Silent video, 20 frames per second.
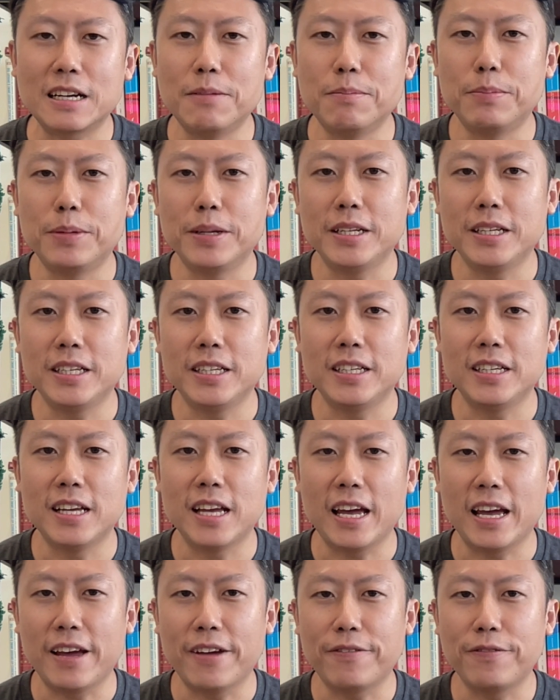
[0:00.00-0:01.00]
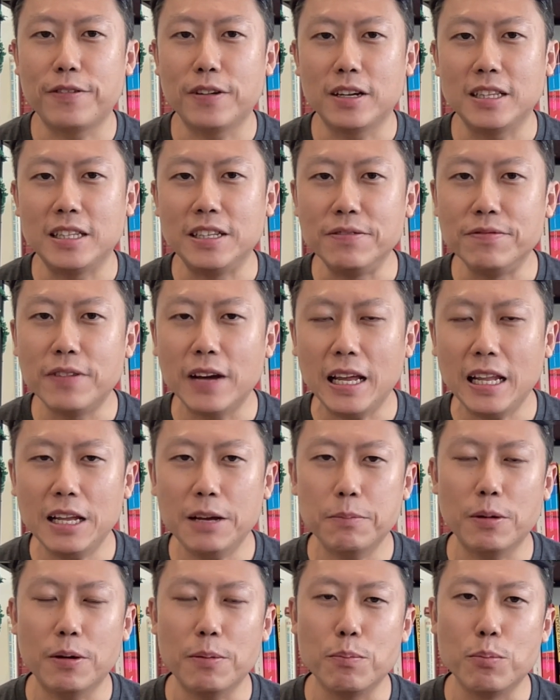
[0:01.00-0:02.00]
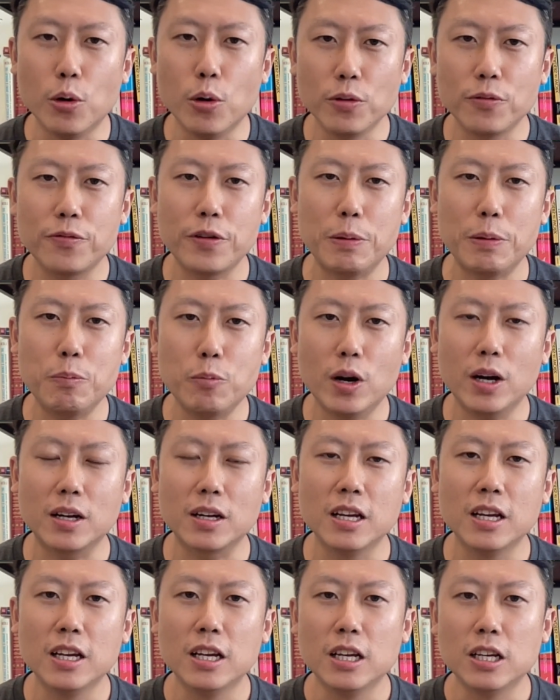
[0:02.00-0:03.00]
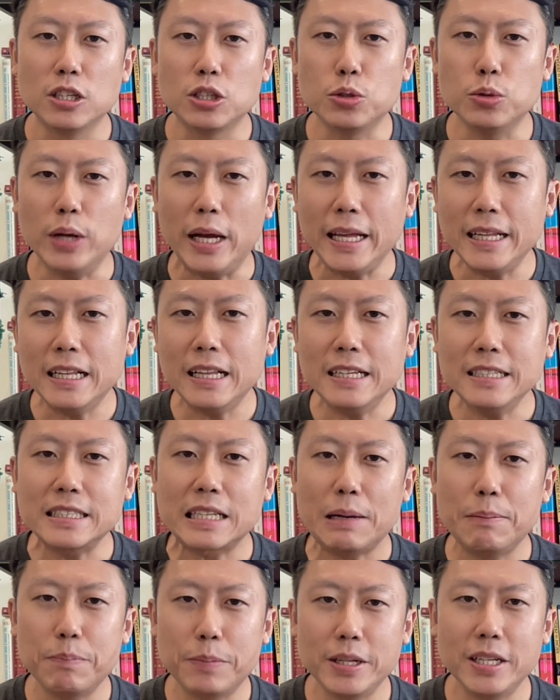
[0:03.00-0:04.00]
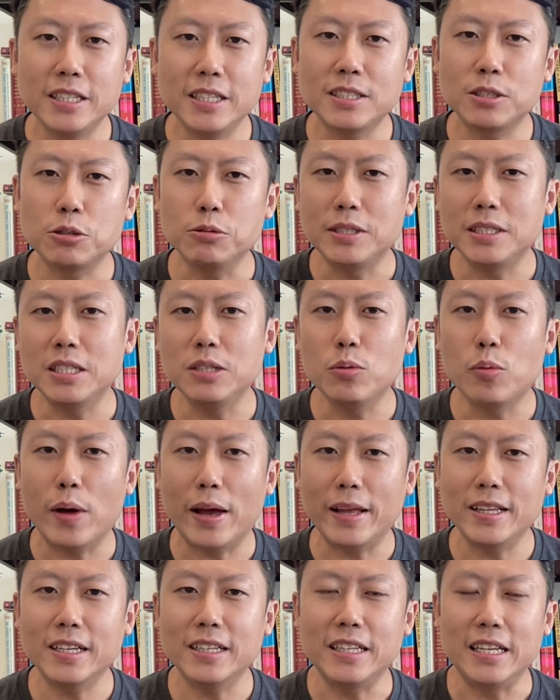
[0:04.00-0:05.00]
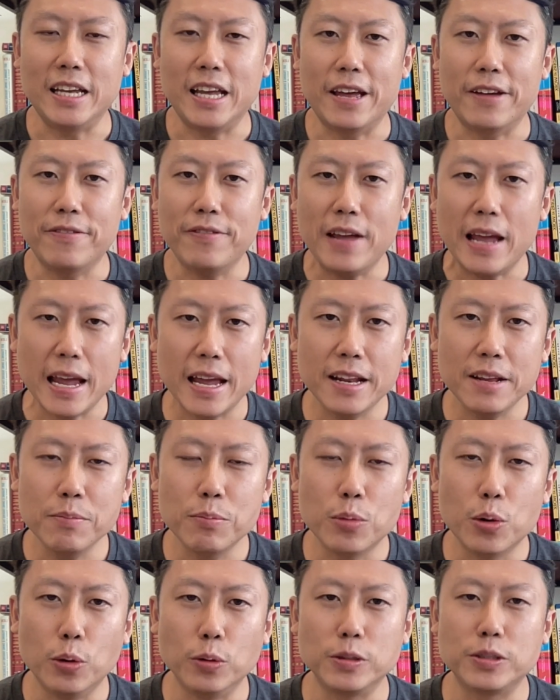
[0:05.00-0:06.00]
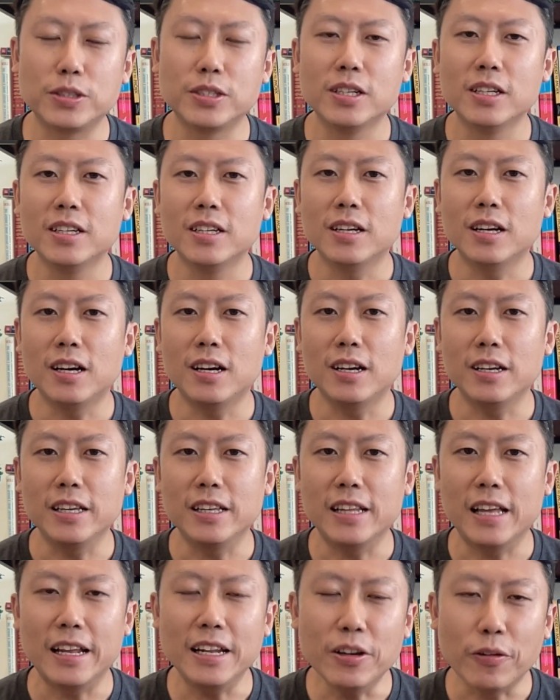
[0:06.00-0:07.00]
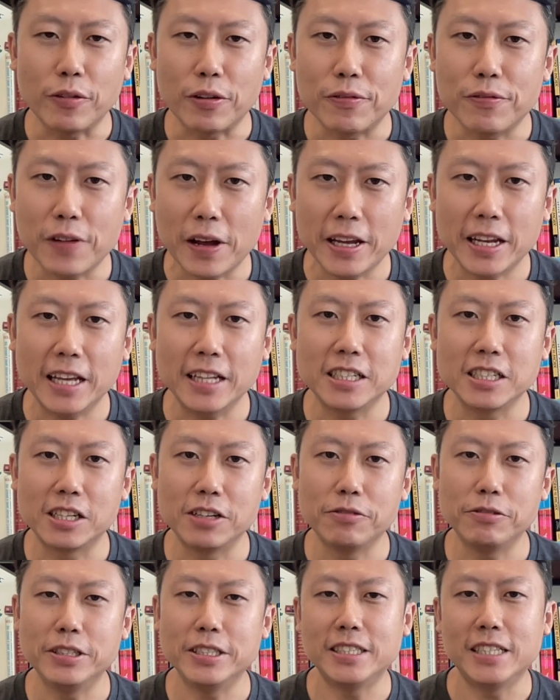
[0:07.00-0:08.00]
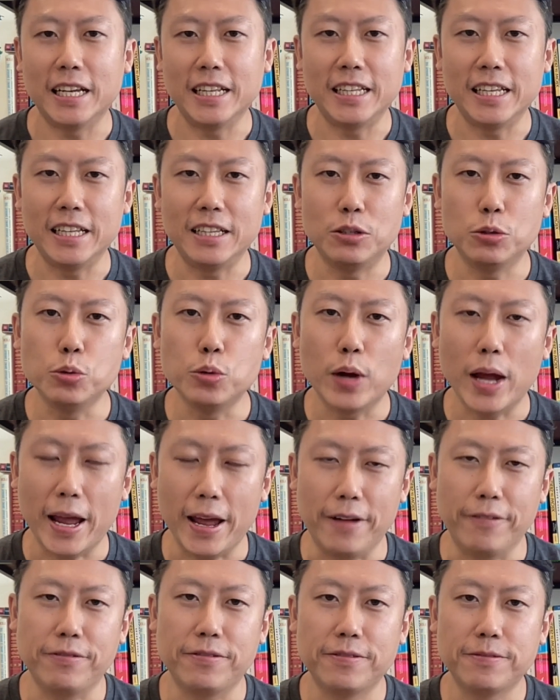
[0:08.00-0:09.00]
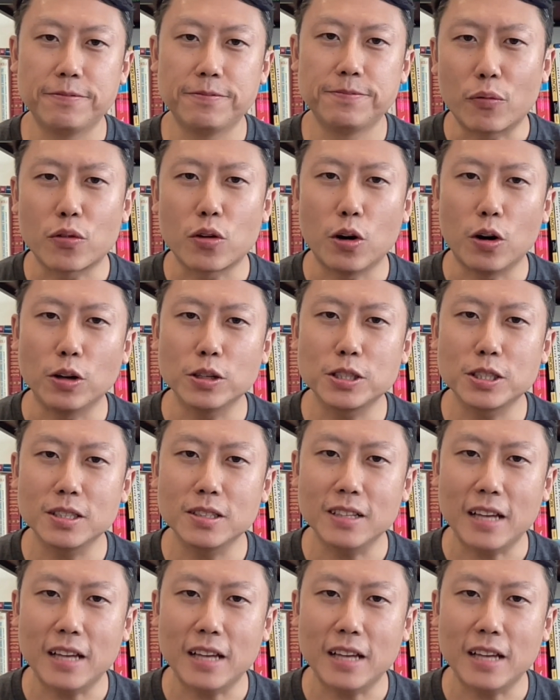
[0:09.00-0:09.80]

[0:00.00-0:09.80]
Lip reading: company, have developed a moat framework to analyze companies to see whether they have any moats in any of the 5 categories that they do have. Of course,